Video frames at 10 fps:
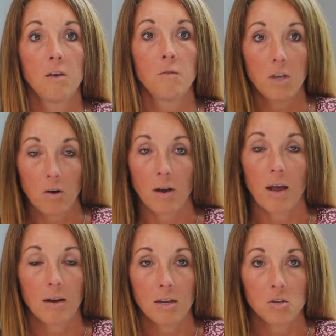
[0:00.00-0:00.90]
figure out
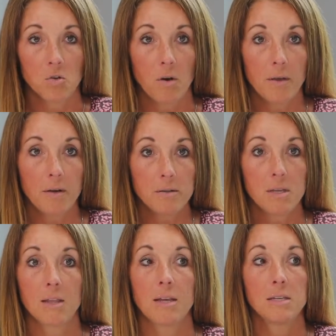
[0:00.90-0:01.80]
how to control those,
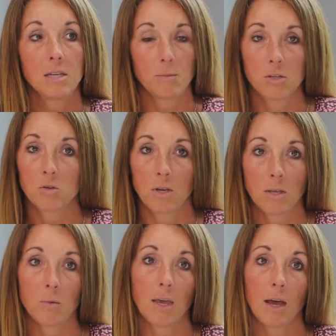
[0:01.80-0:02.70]
and then demonstrate
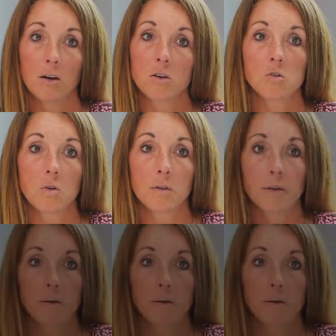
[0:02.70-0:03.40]
that we had control of